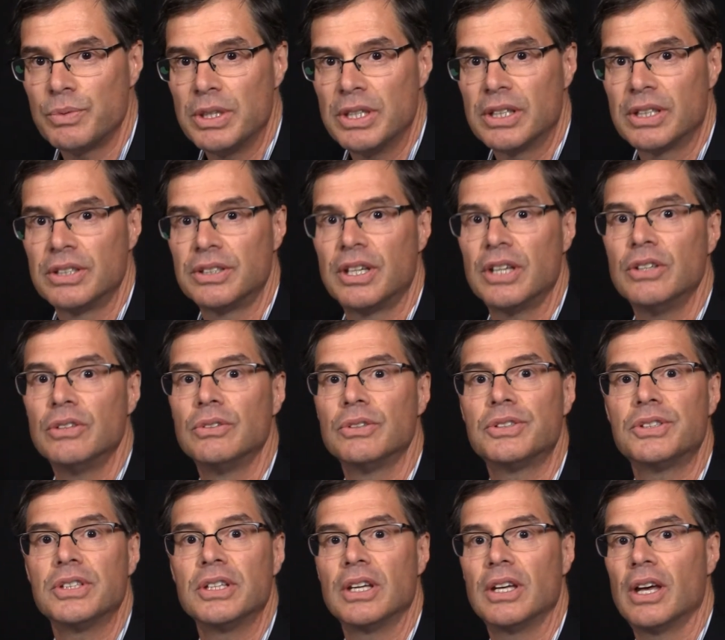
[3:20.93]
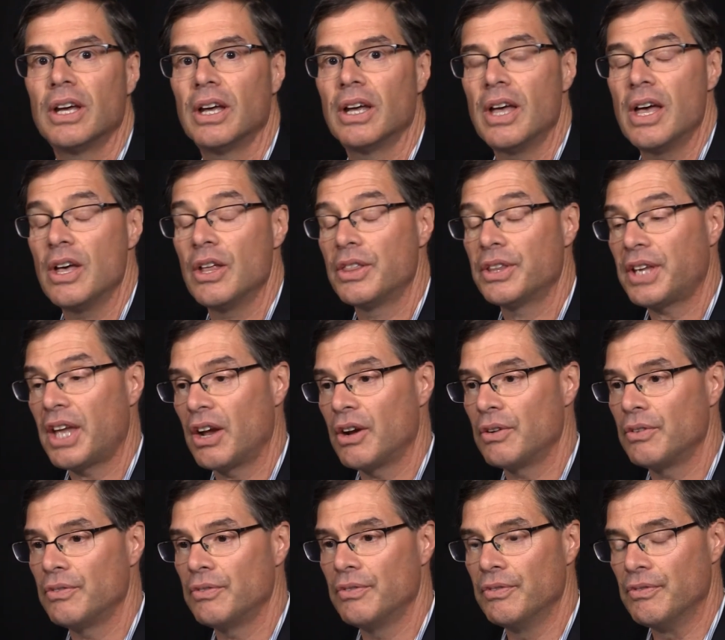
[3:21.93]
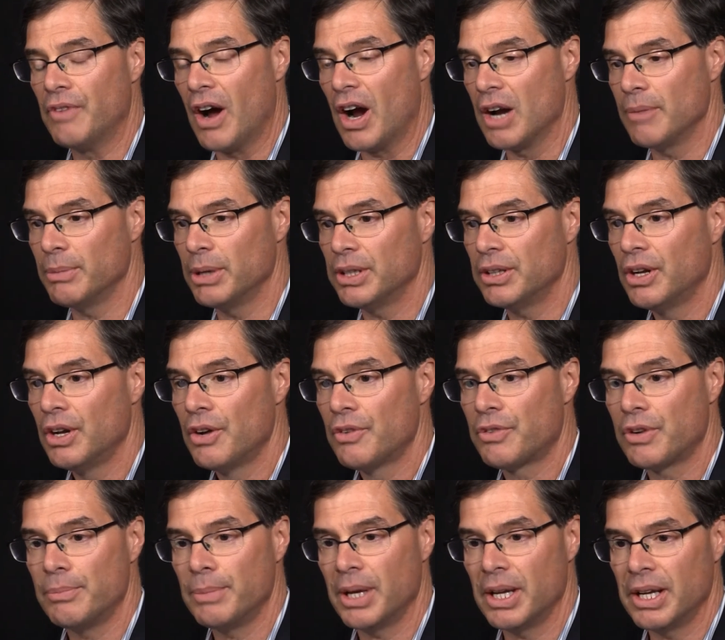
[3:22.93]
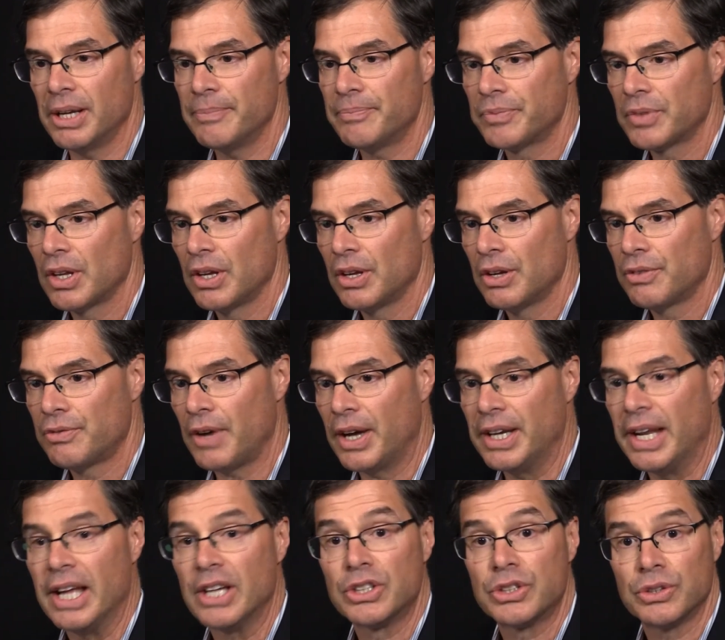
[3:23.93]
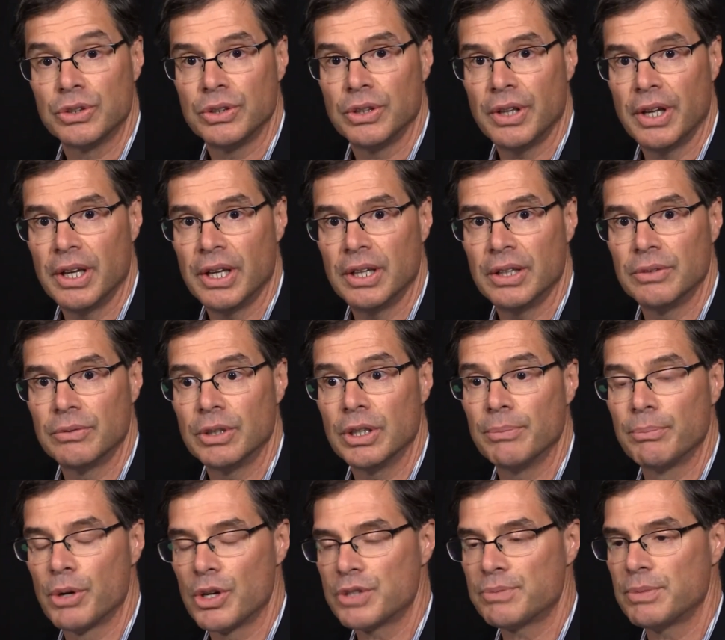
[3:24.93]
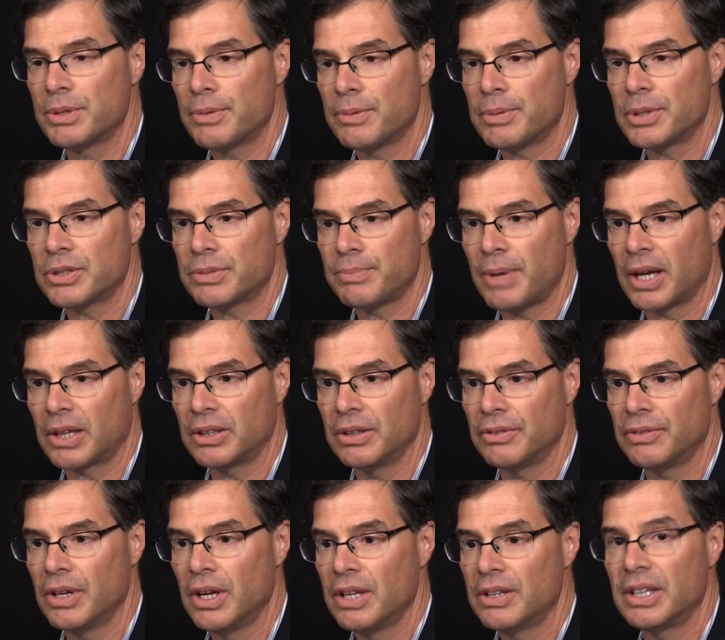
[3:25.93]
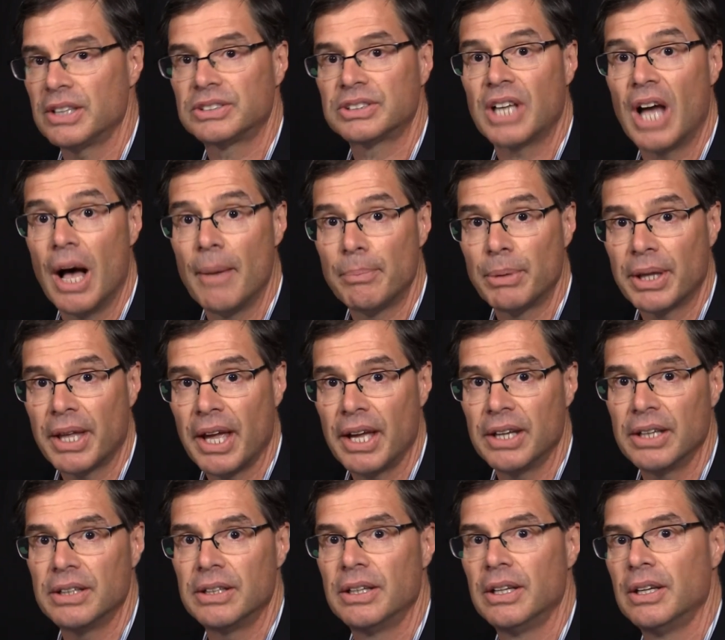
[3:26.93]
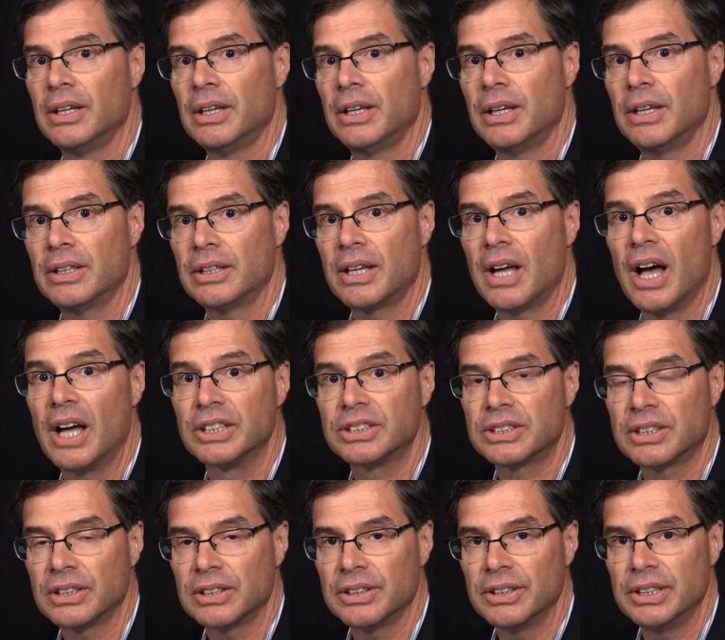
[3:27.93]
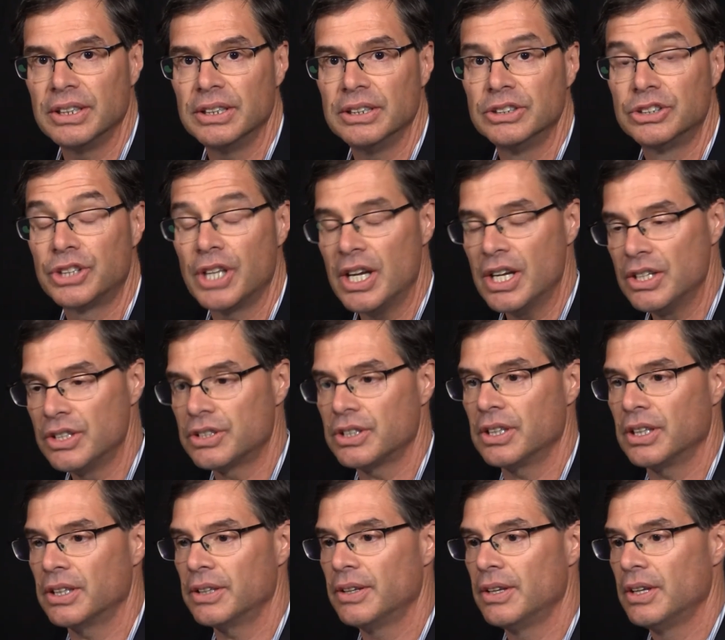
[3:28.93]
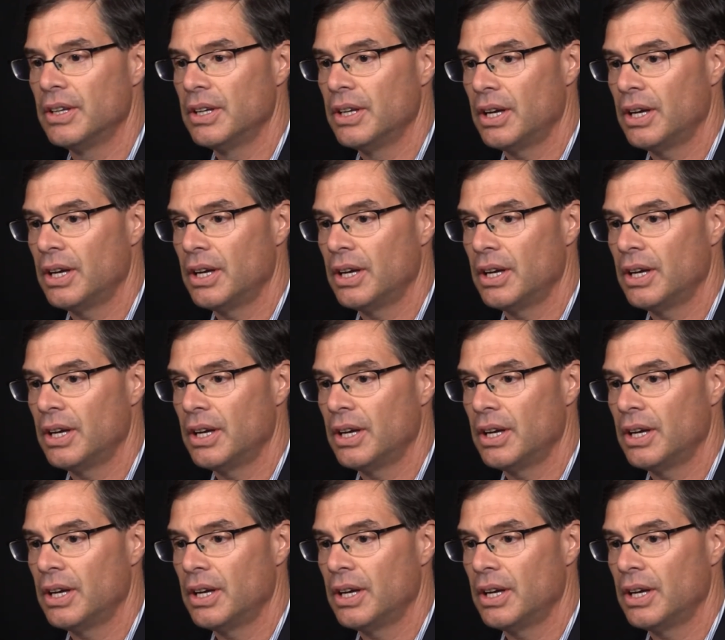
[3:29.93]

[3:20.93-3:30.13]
we continue to see a healthcare environment from a financial and reimbursement perspective that's complicated and constantly changing,